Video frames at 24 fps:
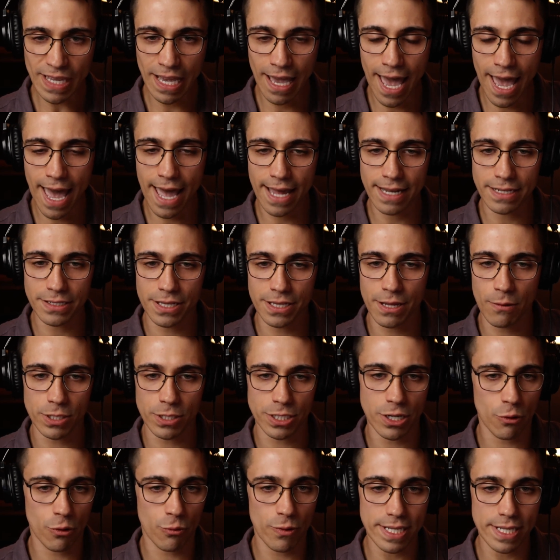And there was
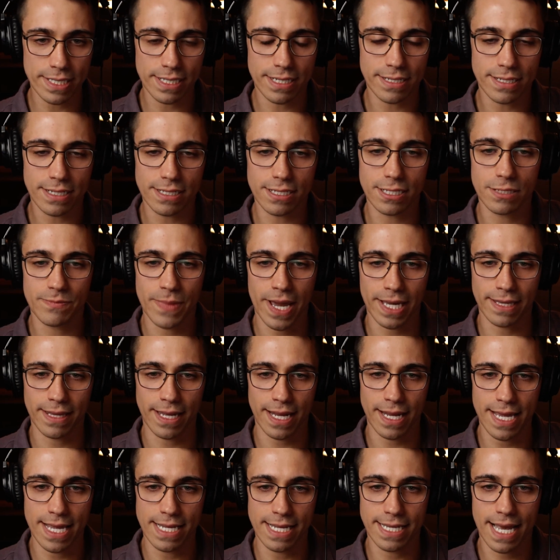no reason to suspect that
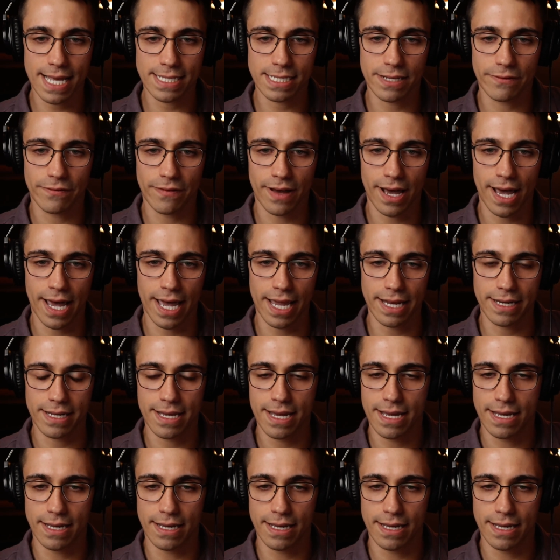he testified